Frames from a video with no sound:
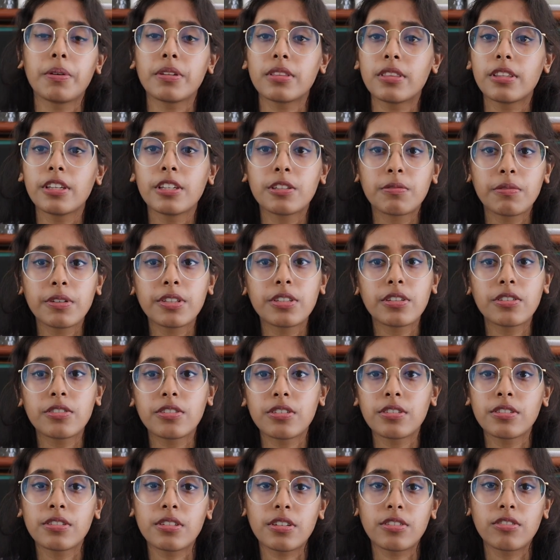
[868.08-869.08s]
but these
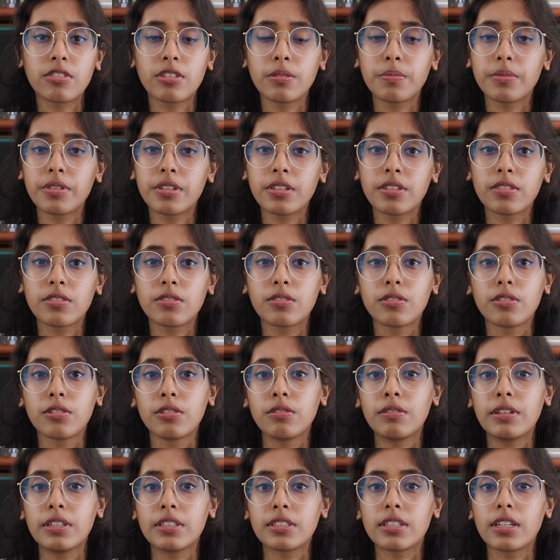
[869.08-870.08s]
researchers attributed it
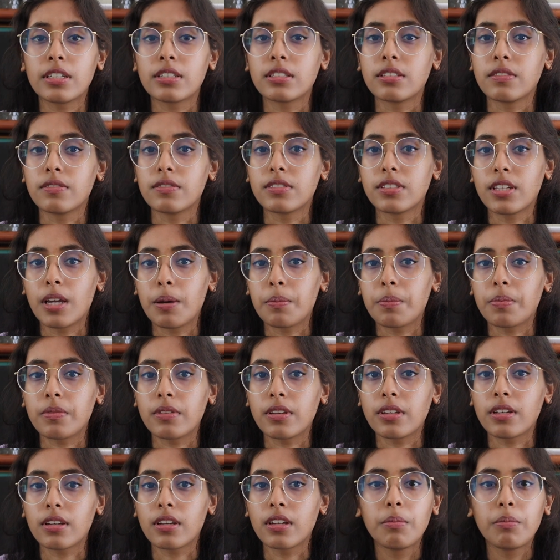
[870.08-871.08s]
to intensive
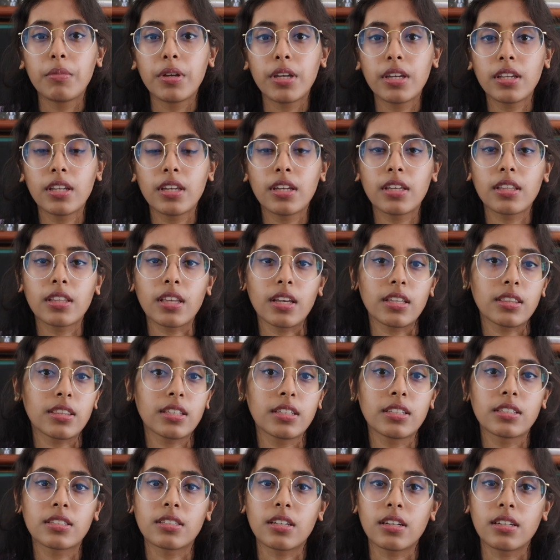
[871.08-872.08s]
sampling, meaning that
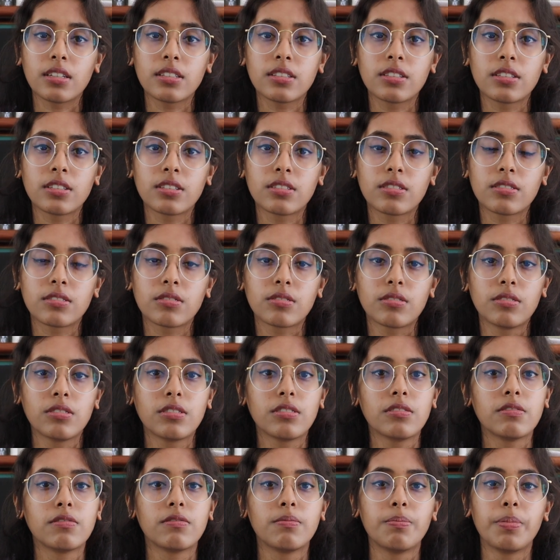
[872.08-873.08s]
these scientists could
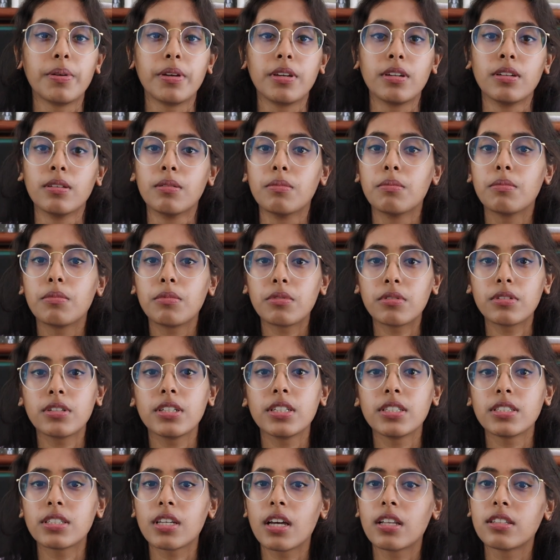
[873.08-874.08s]
have been more
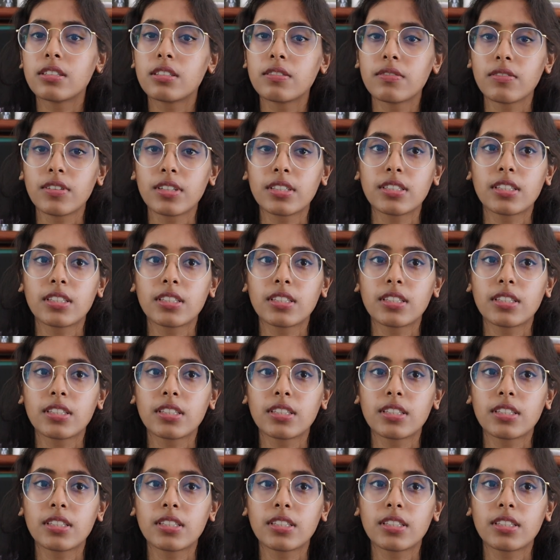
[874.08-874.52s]
intensively